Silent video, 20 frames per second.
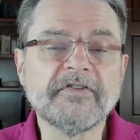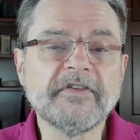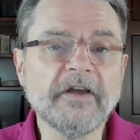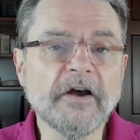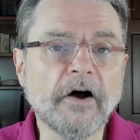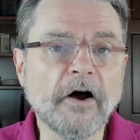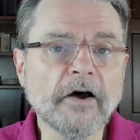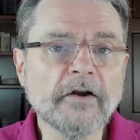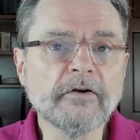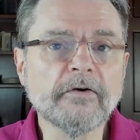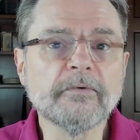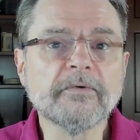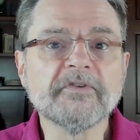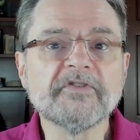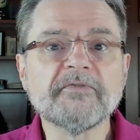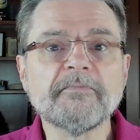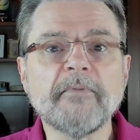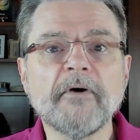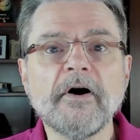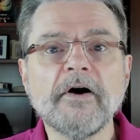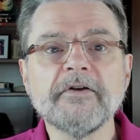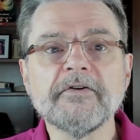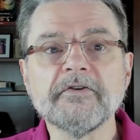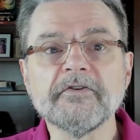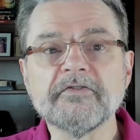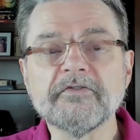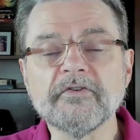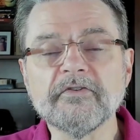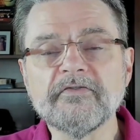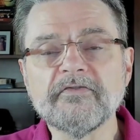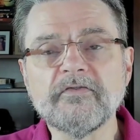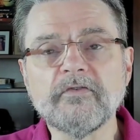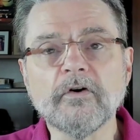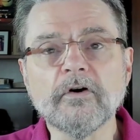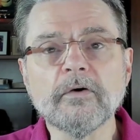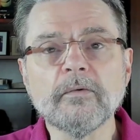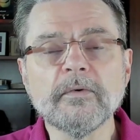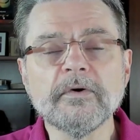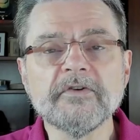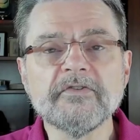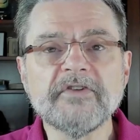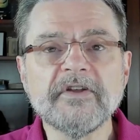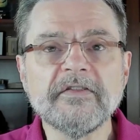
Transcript: the autoresponders, the forwards,